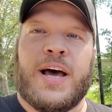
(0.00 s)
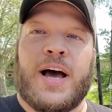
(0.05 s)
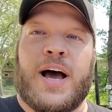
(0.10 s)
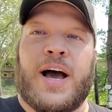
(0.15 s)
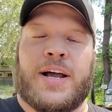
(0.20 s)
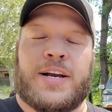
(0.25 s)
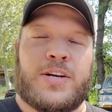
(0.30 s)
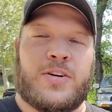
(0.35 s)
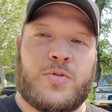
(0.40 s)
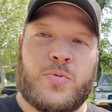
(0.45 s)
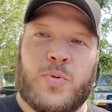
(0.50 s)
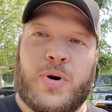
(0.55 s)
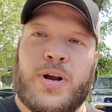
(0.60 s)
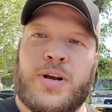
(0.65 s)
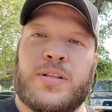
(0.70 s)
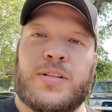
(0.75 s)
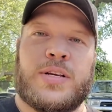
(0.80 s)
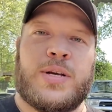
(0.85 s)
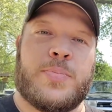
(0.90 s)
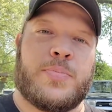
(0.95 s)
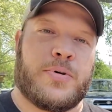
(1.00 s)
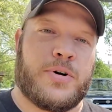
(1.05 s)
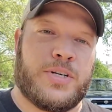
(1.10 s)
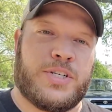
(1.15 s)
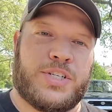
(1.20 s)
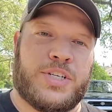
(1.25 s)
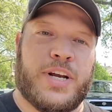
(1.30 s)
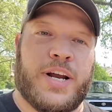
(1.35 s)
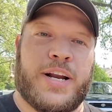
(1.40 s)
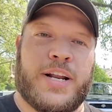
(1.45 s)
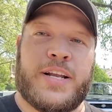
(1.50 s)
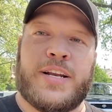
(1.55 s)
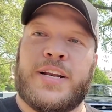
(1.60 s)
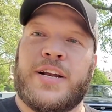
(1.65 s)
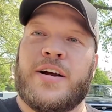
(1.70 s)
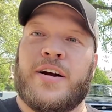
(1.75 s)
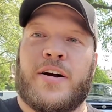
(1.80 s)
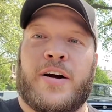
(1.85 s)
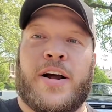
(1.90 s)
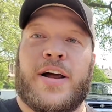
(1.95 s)
I'd greatly appreciate it.
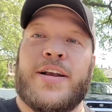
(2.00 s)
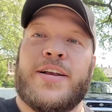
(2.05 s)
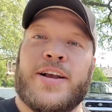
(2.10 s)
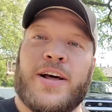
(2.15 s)
All right,